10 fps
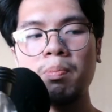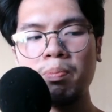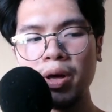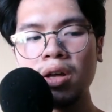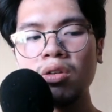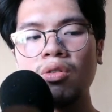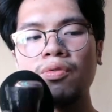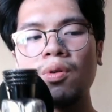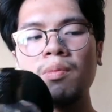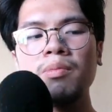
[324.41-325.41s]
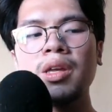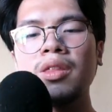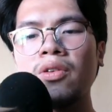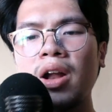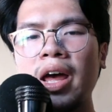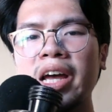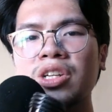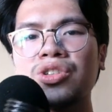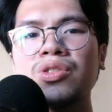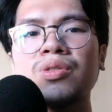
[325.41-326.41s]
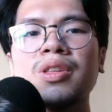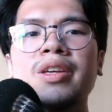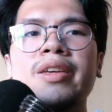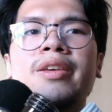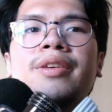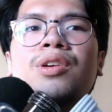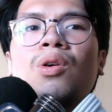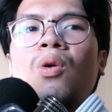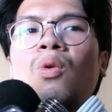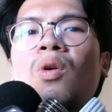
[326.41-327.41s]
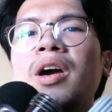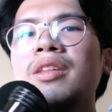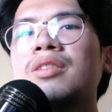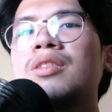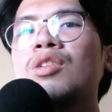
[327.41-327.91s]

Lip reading: Pero for me, they're actually quite